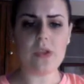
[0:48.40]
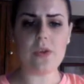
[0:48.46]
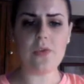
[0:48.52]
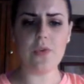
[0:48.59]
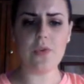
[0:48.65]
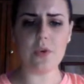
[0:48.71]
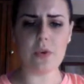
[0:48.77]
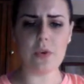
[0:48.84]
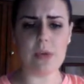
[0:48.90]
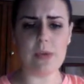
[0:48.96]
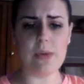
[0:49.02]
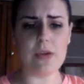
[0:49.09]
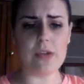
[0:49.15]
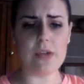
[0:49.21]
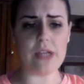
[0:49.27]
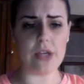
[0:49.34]
For
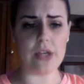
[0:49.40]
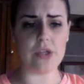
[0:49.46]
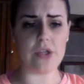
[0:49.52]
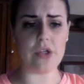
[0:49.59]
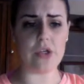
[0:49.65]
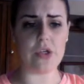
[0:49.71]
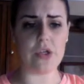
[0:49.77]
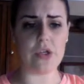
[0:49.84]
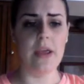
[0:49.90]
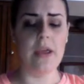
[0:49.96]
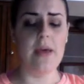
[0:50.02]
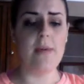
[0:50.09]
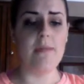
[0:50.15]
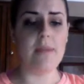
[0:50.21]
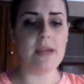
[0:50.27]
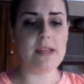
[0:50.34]
creamier texture,
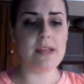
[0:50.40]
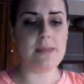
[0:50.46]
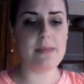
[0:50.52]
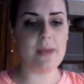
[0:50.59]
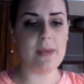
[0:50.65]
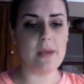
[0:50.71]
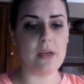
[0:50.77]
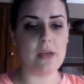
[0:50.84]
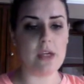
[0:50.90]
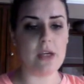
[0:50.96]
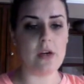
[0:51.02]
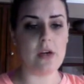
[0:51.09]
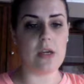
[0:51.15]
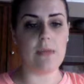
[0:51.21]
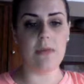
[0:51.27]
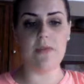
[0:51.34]
mix milk and
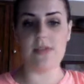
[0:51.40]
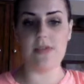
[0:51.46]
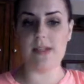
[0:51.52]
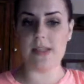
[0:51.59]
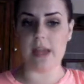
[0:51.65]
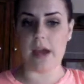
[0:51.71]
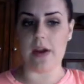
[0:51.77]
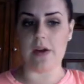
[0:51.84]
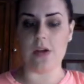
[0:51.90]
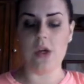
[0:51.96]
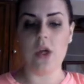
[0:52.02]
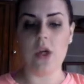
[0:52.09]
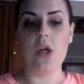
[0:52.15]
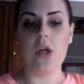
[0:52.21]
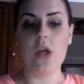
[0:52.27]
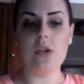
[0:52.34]
cream if desired.
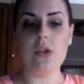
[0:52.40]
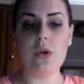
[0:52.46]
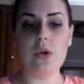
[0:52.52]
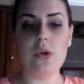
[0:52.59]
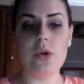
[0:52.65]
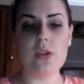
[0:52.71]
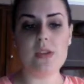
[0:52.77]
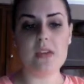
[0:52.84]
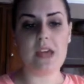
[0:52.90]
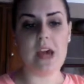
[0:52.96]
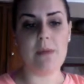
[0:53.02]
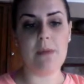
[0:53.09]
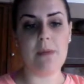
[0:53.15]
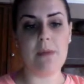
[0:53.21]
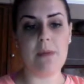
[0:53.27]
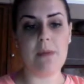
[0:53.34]
2/3 a cup
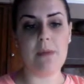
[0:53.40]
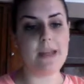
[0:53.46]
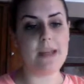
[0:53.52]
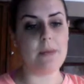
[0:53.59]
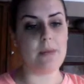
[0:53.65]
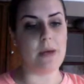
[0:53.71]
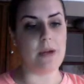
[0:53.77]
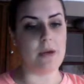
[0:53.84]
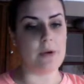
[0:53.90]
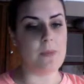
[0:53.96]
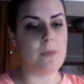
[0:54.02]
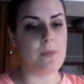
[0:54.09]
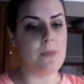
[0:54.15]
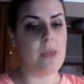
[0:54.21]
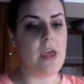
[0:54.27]
of peanut butter.